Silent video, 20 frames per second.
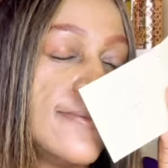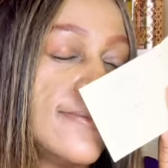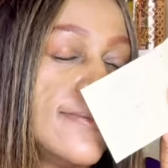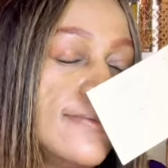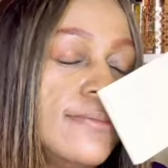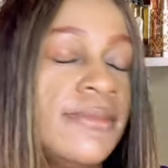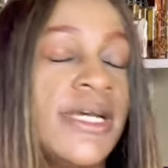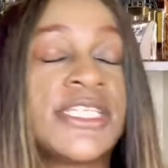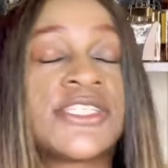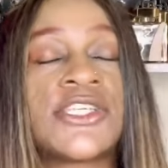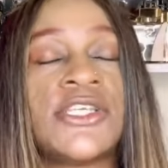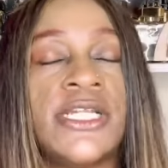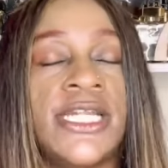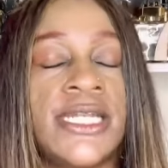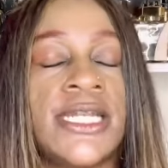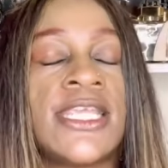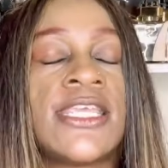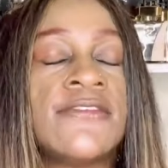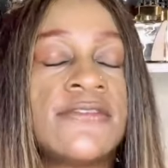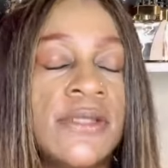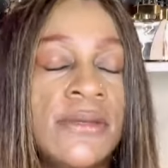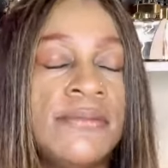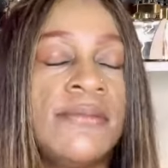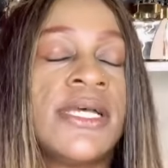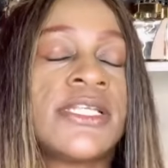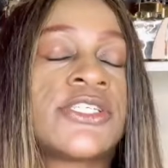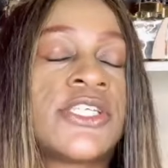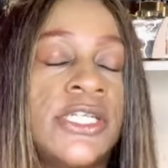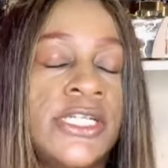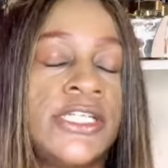masculine. It gives a
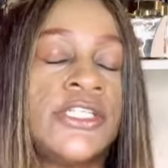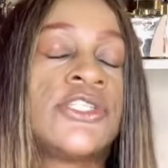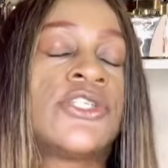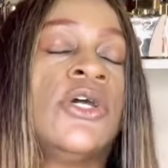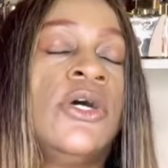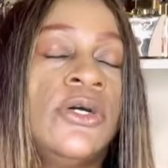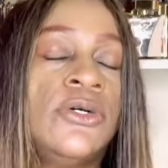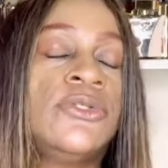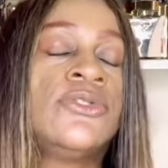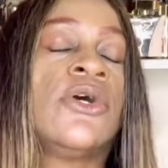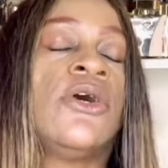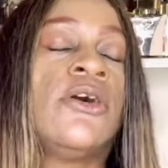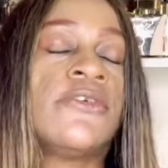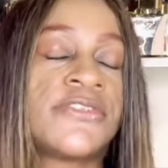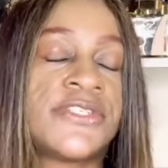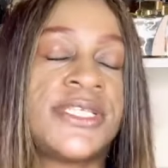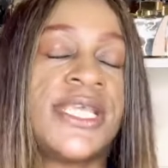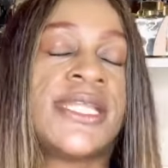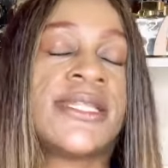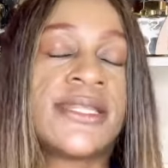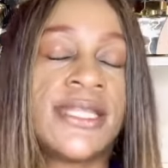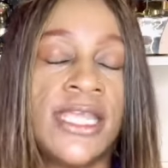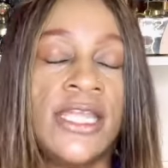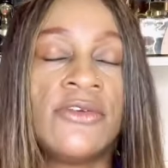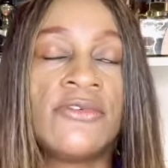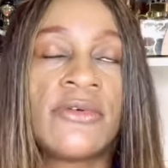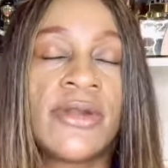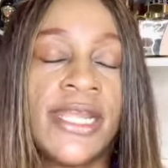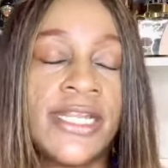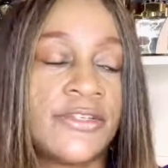masculine tone offset
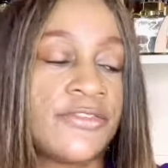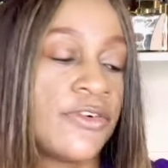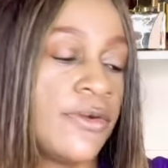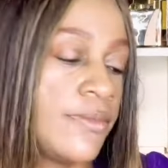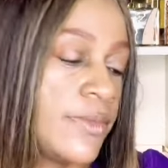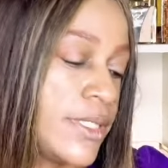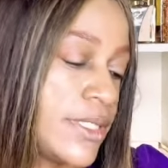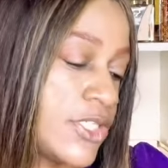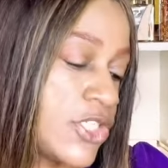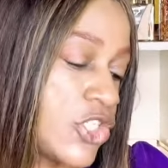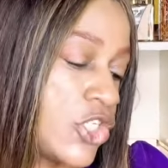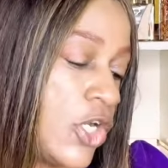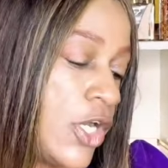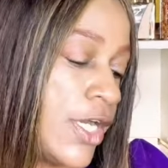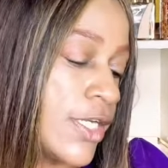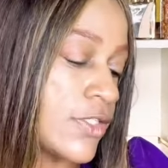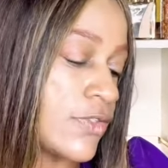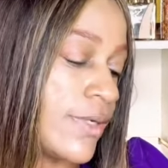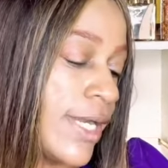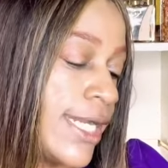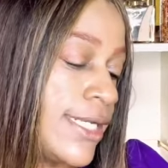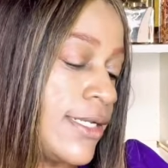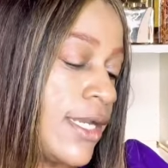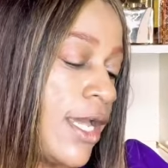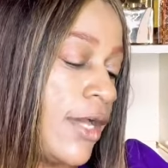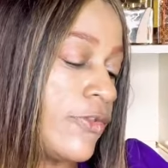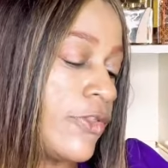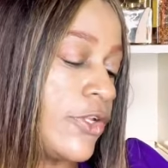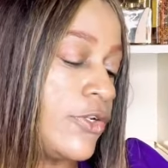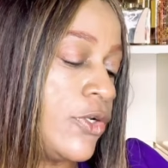there right from the start. Right
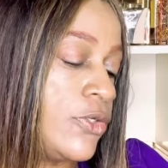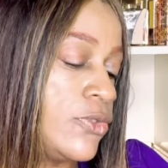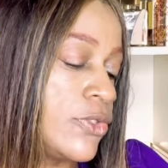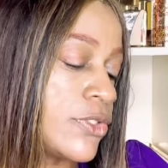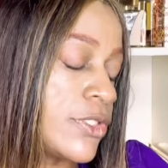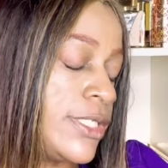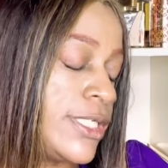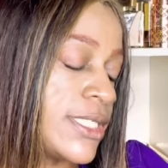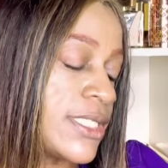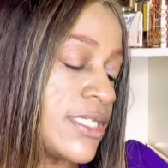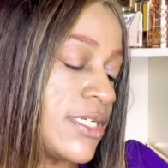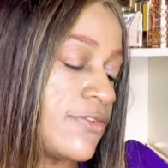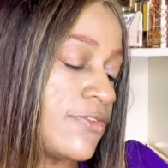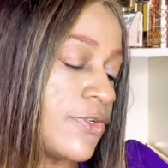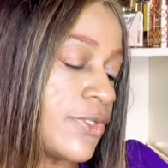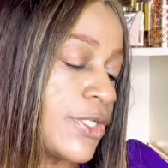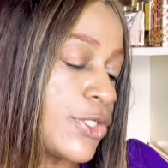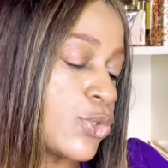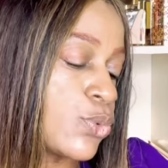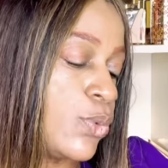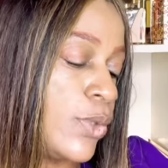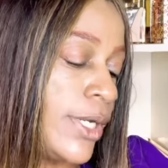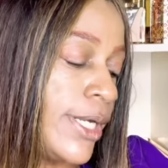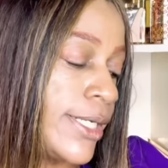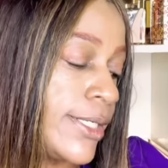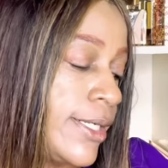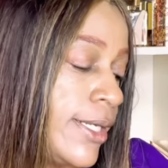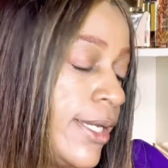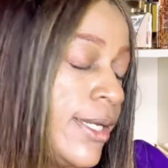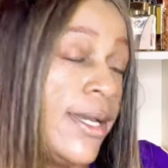now, the notes listed for this
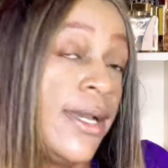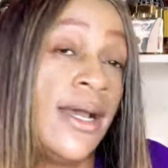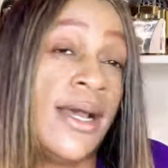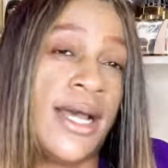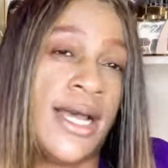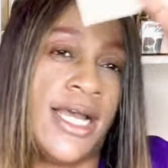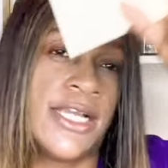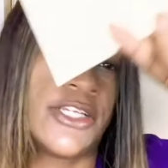one are